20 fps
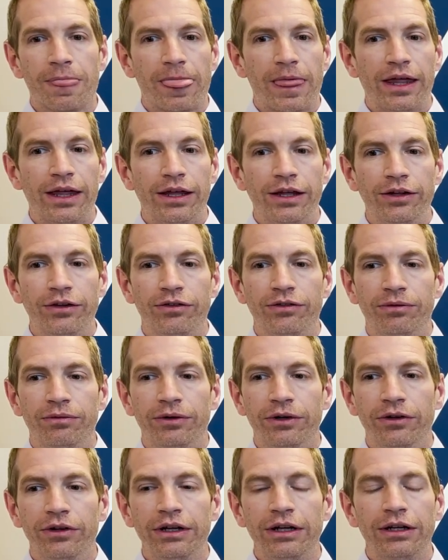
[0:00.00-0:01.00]
is
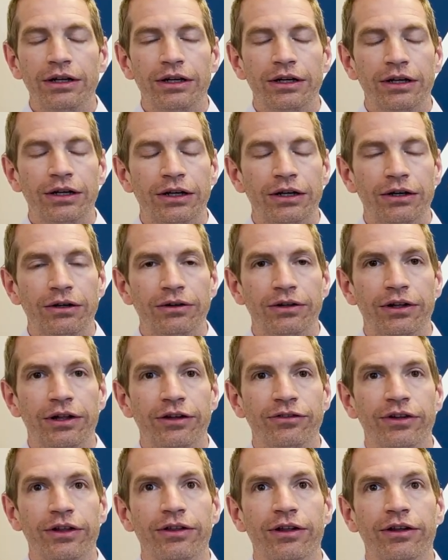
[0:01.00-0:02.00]
really,
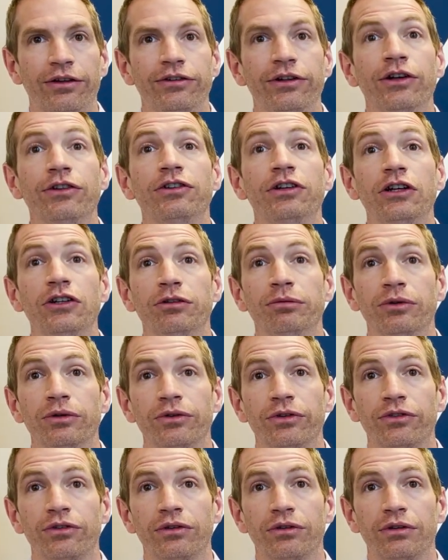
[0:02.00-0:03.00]
it's the
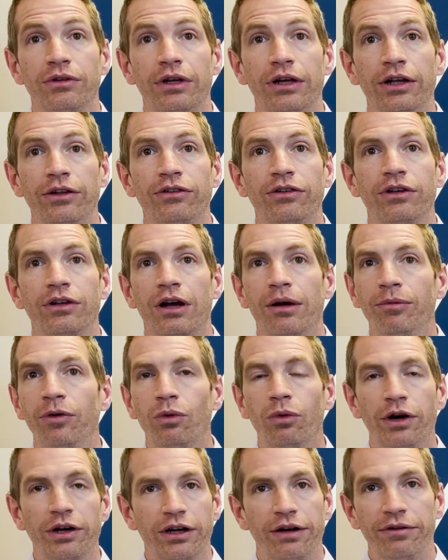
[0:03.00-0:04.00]
unteachables. It's come to
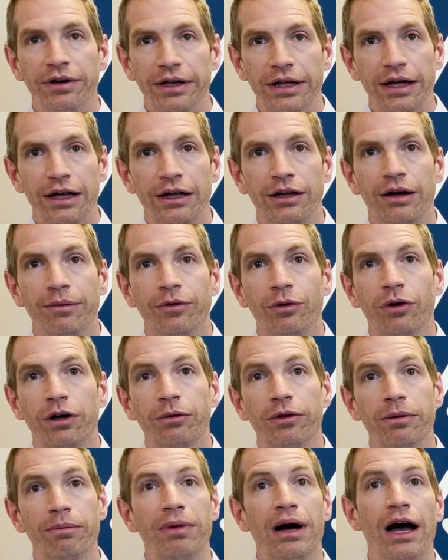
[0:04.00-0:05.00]
work every day, come to work
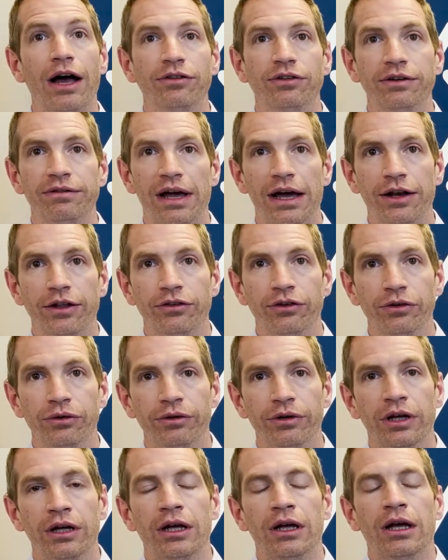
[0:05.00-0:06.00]
with a positive
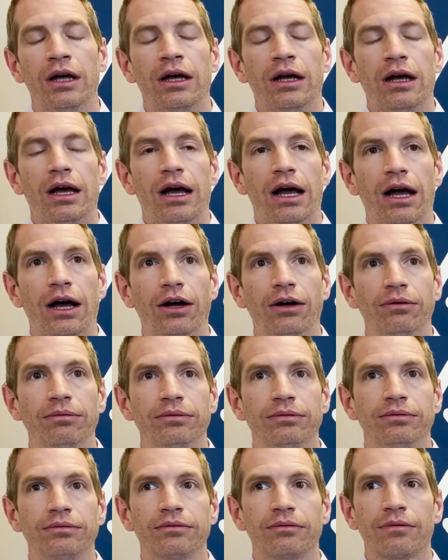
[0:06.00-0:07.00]
attitude,
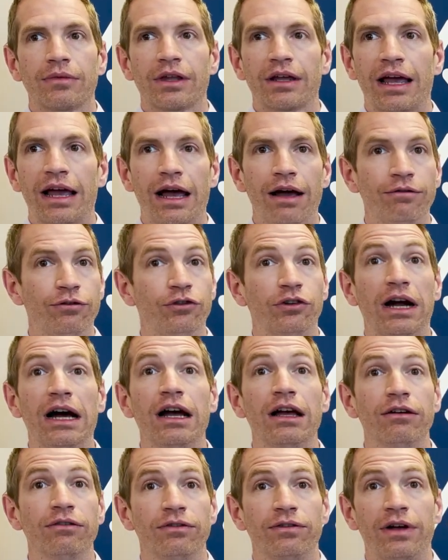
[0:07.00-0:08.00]
have
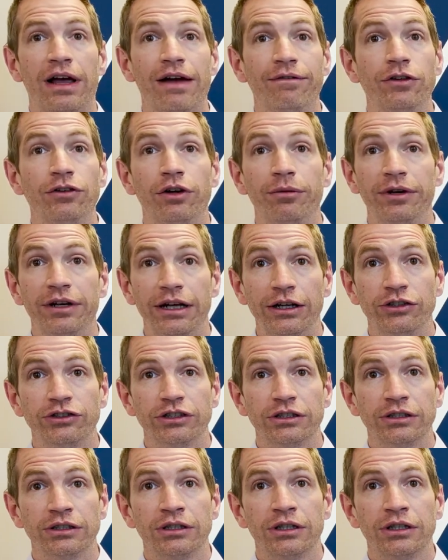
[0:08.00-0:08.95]
drive, have determination,